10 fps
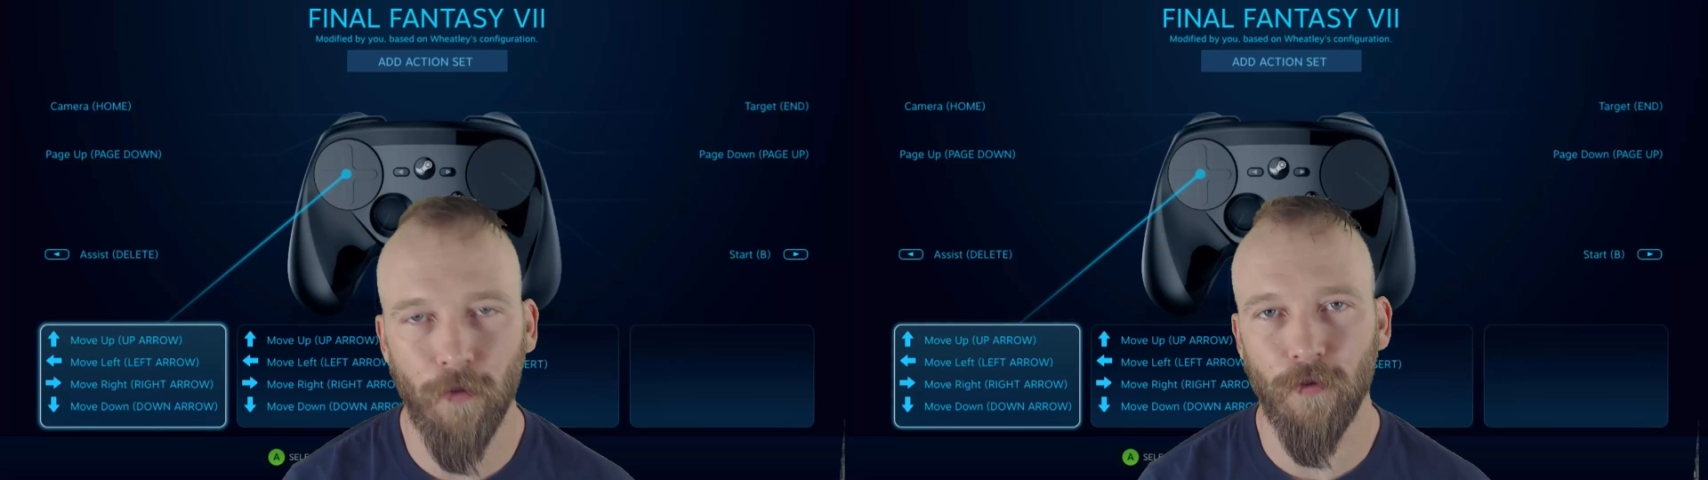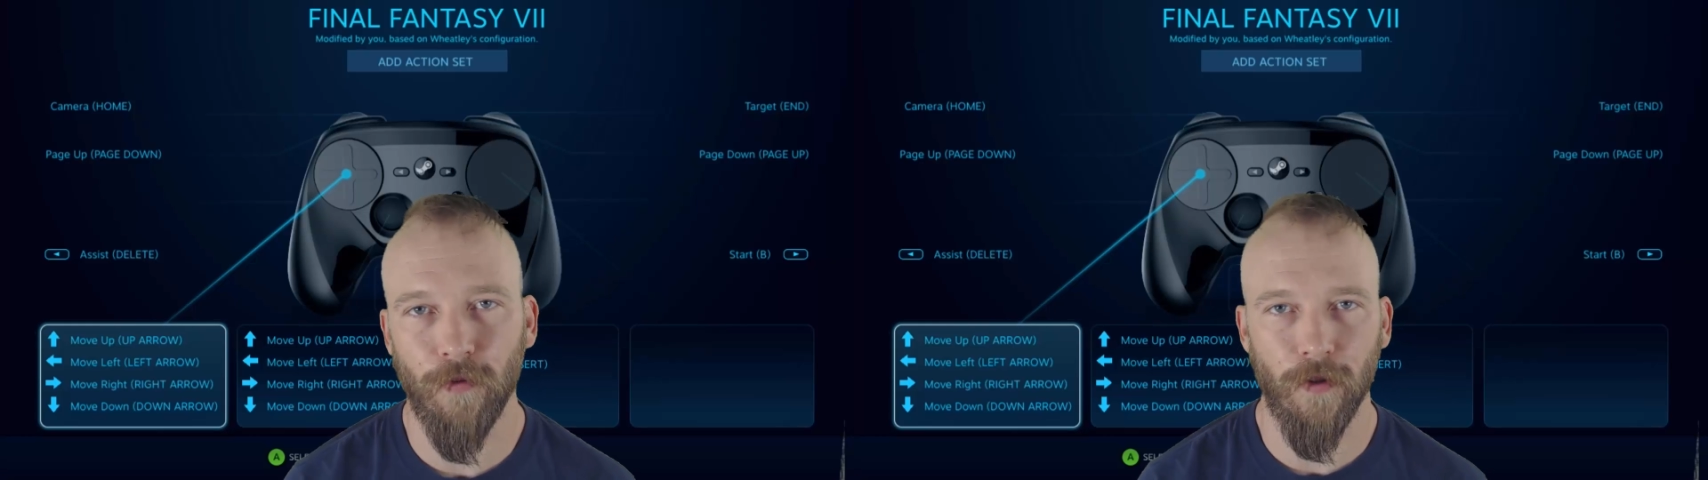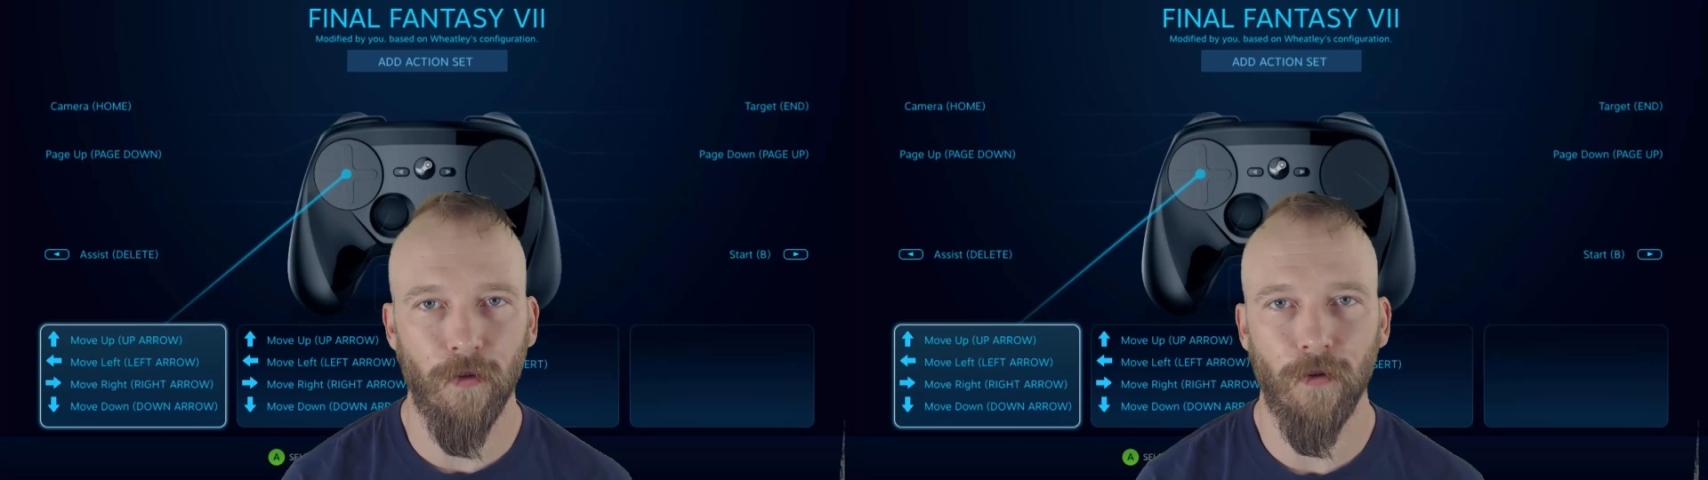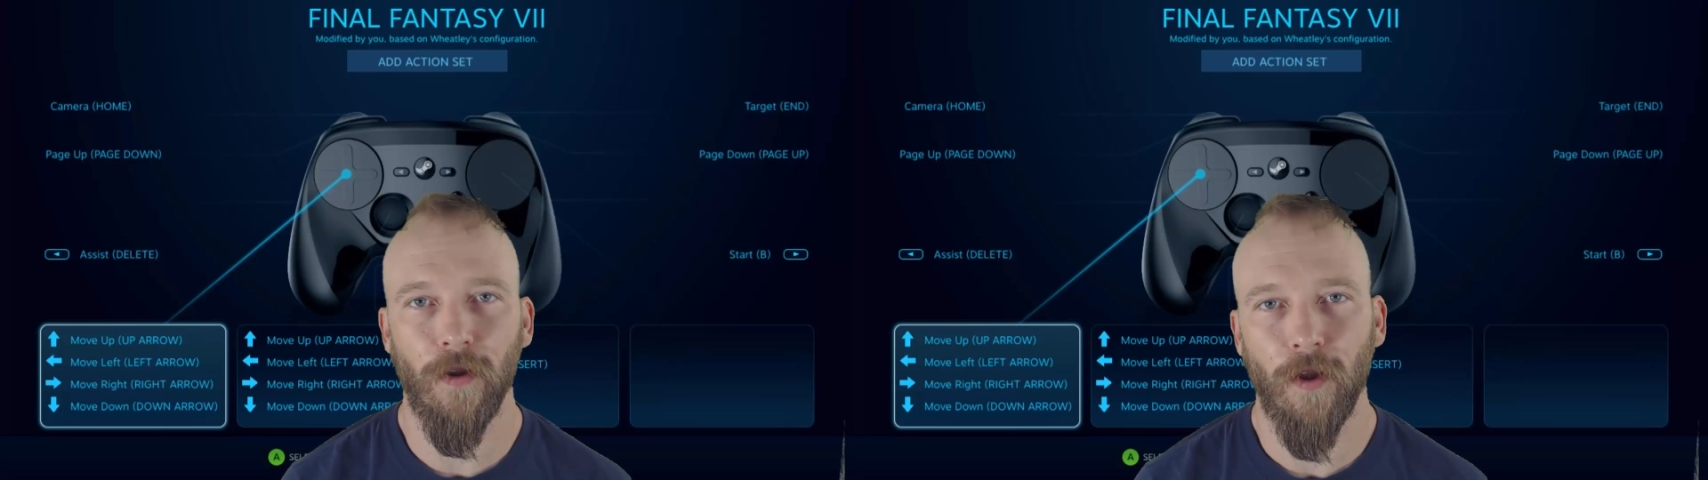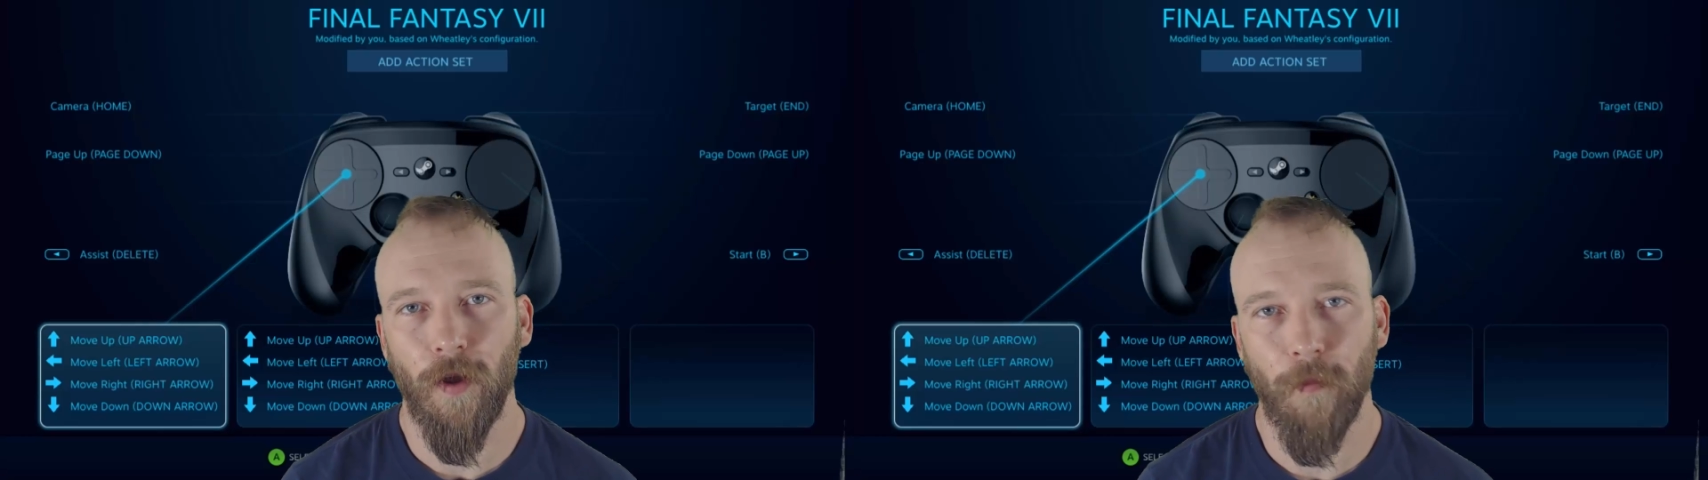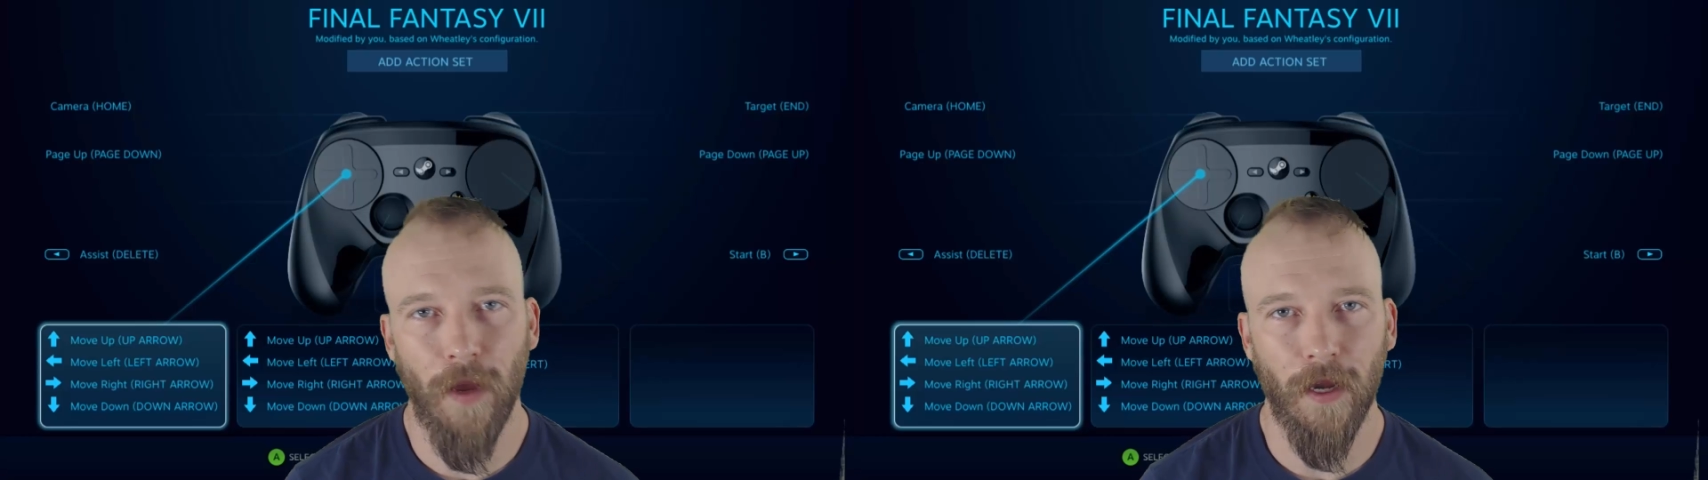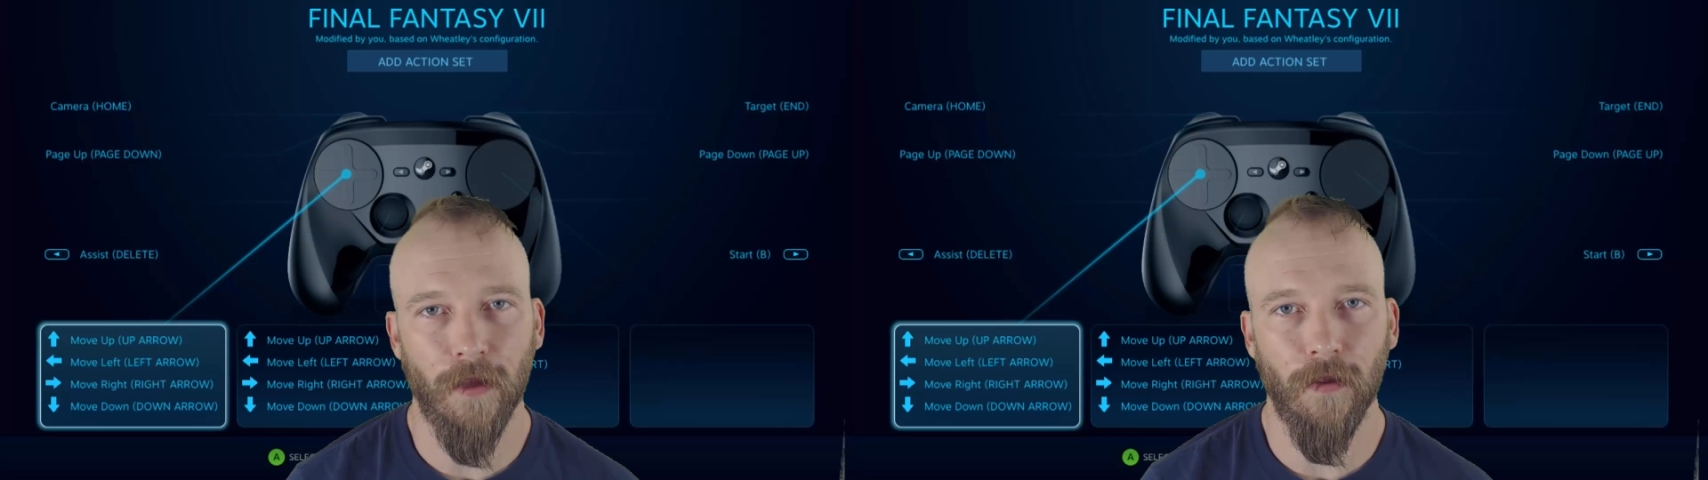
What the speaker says: That was really back